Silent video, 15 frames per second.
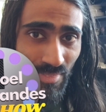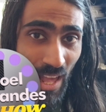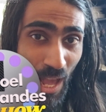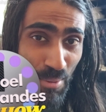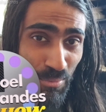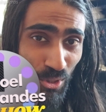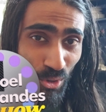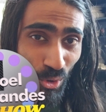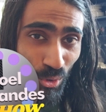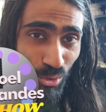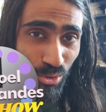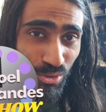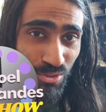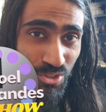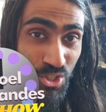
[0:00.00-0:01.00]
I'm your
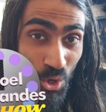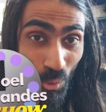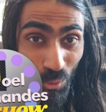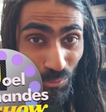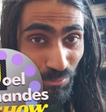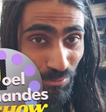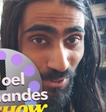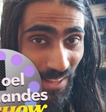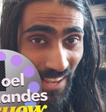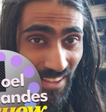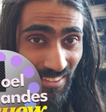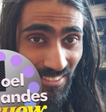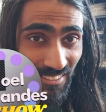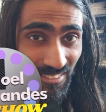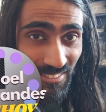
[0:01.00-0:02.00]
host, Joel
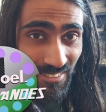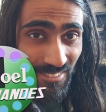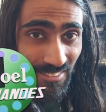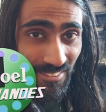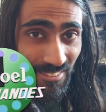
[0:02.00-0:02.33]
Fernandes.